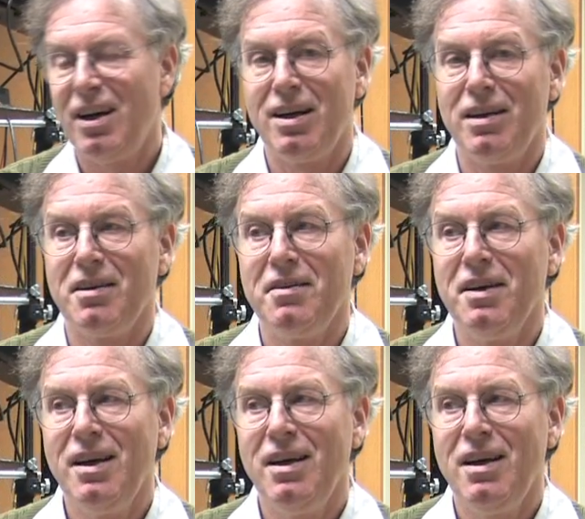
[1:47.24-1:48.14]
Uh,
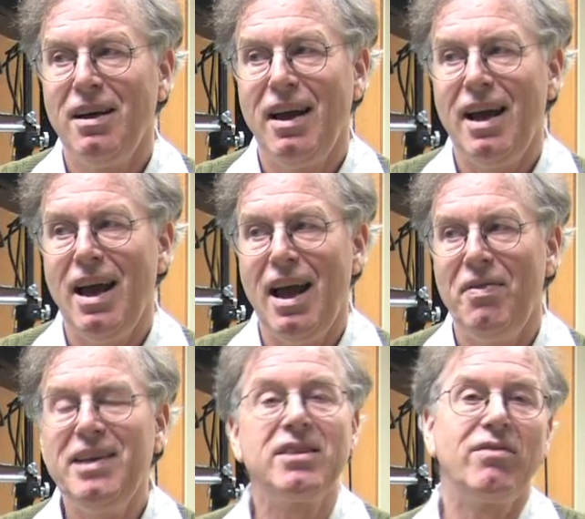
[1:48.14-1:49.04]

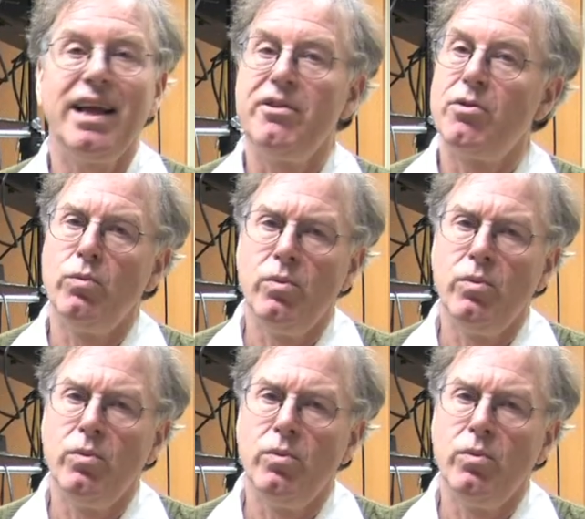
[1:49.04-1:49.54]
and these have led to